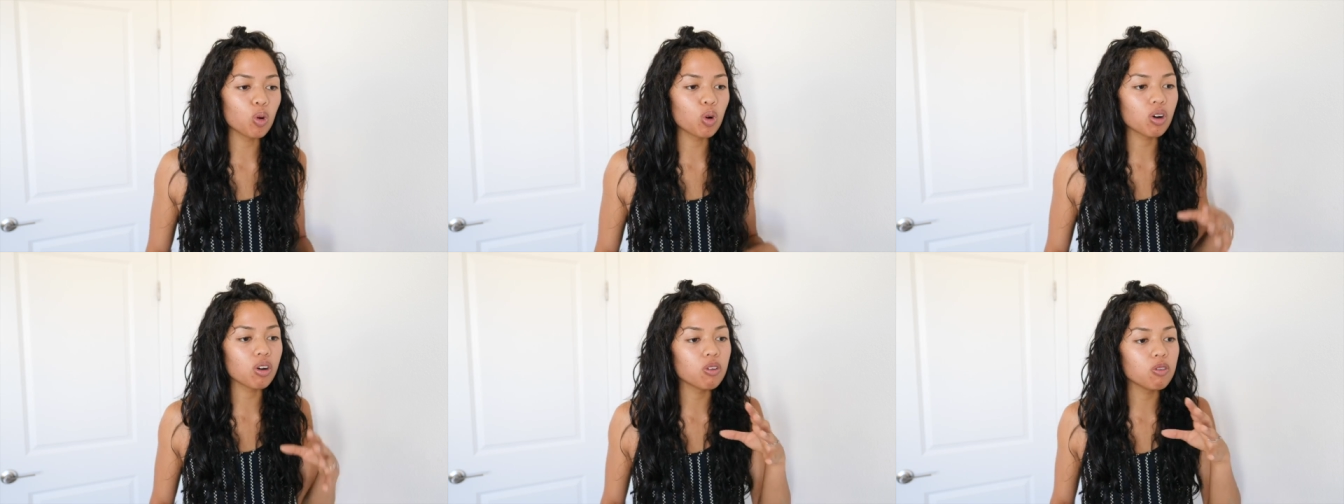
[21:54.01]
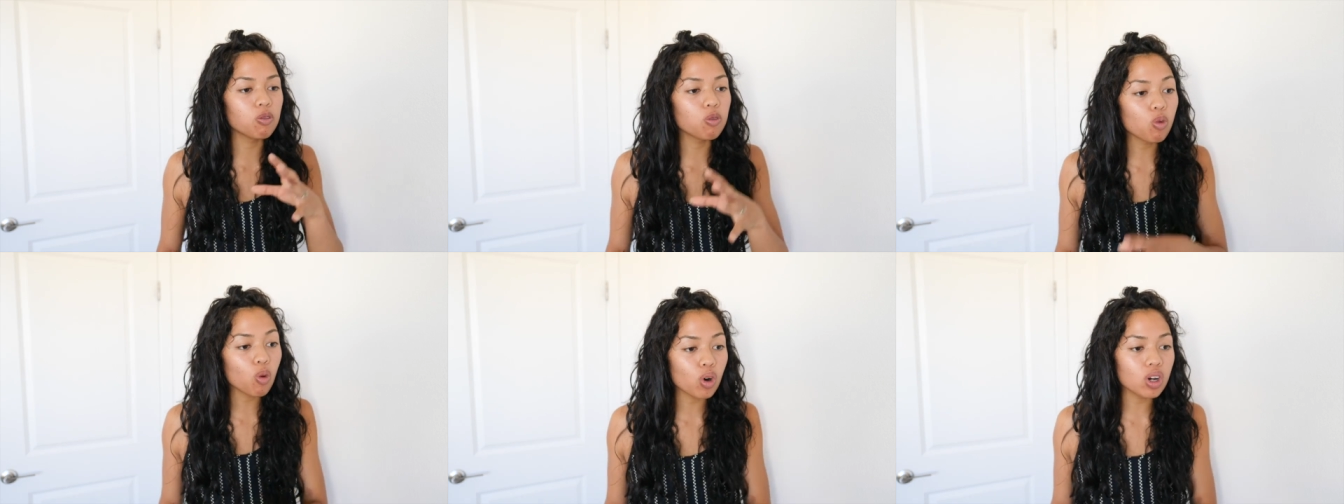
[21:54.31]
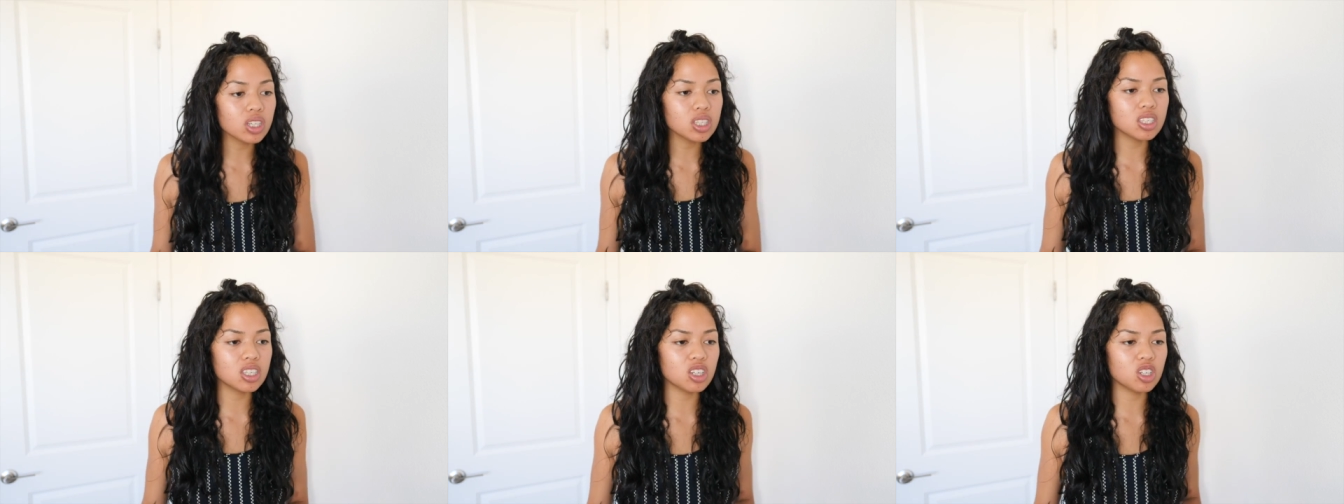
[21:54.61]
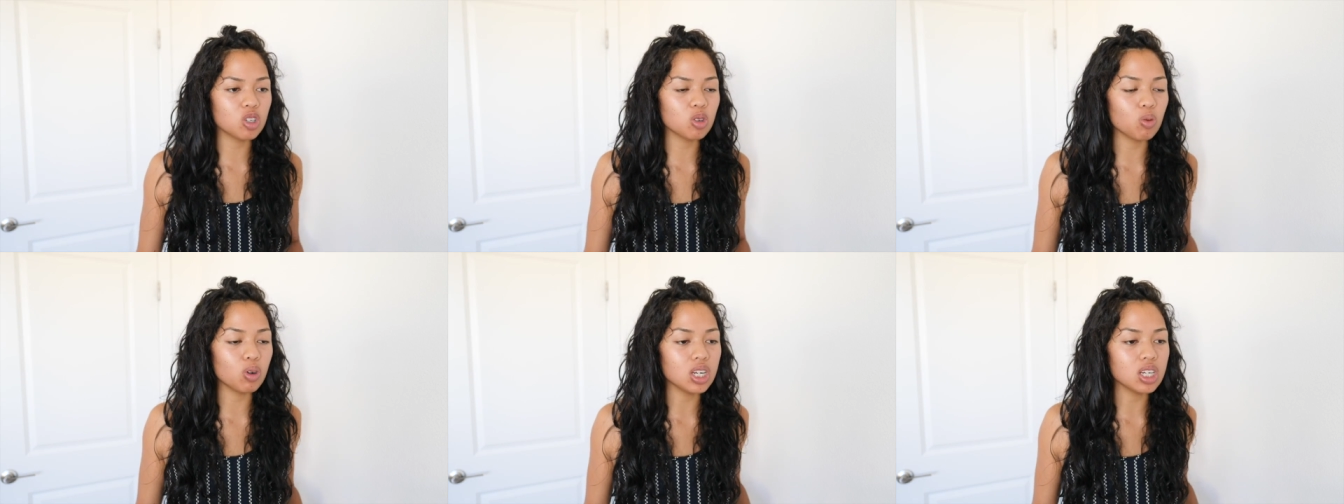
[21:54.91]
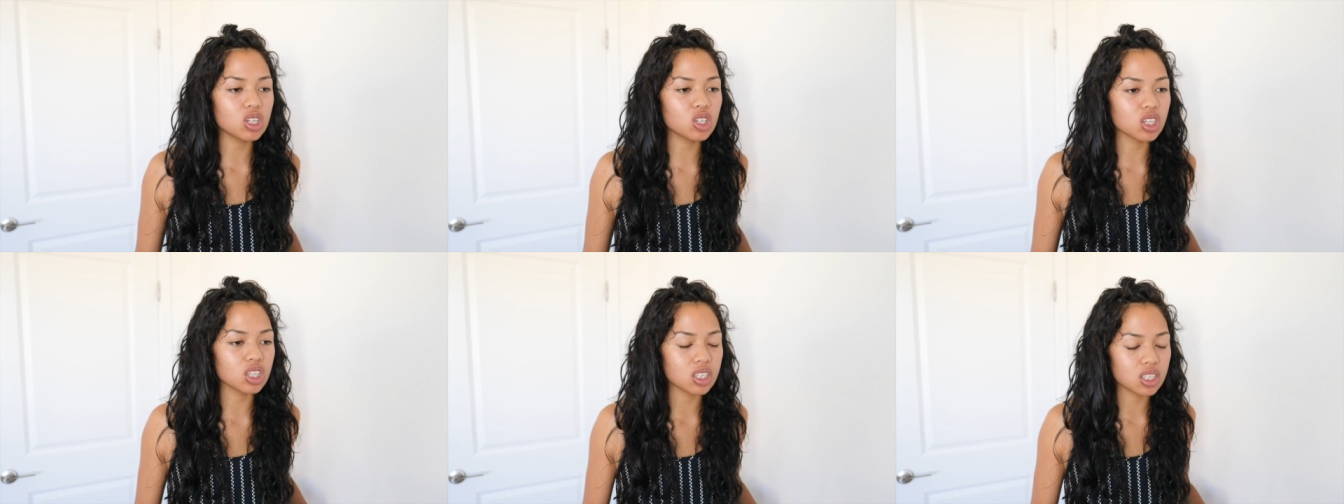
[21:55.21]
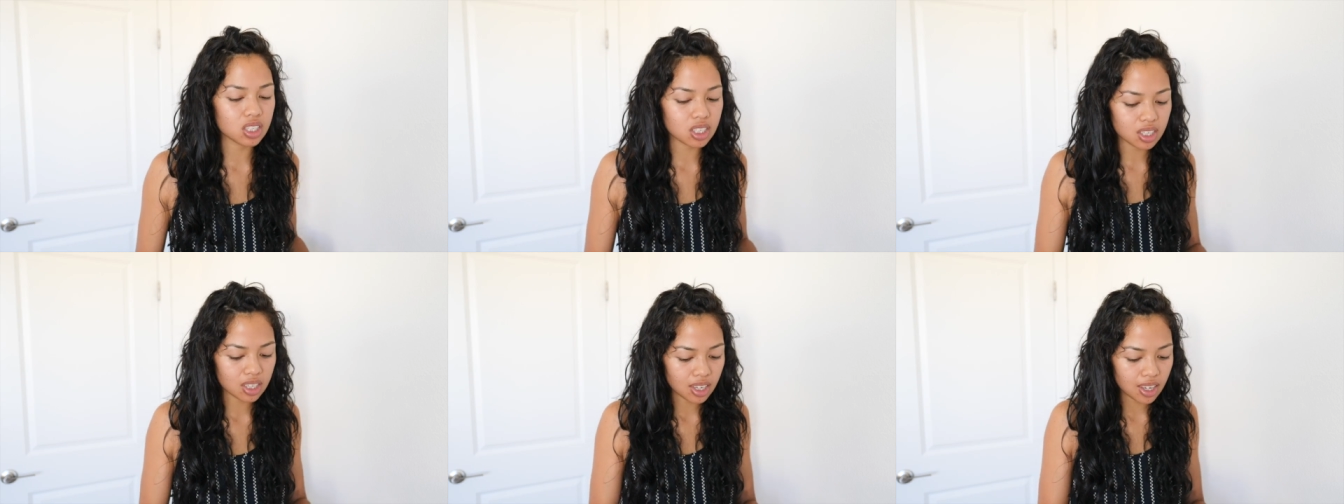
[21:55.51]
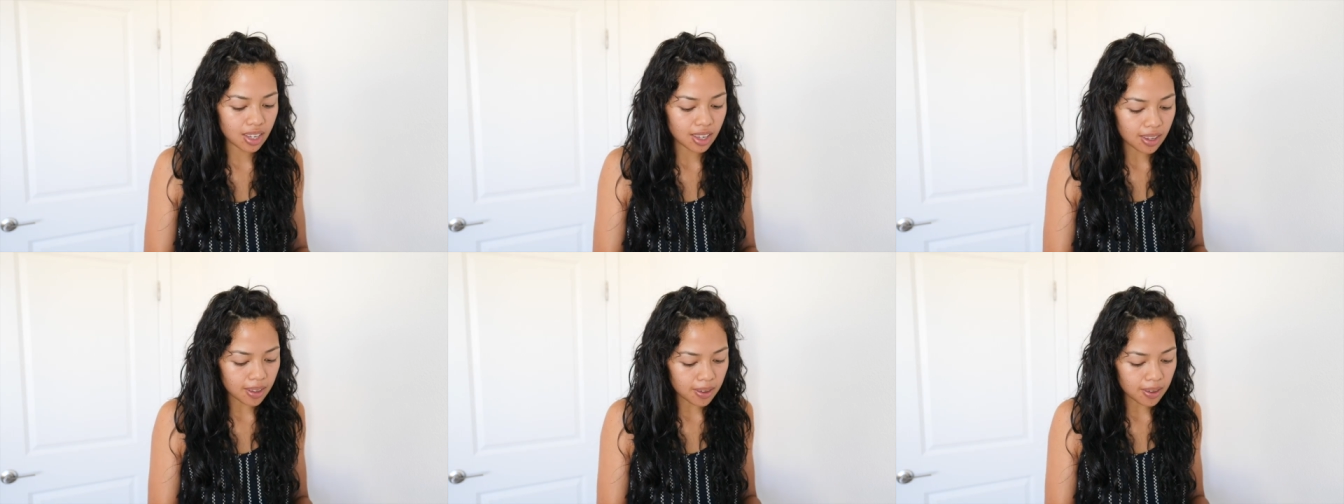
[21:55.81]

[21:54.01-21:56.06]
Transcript: or avoid situations.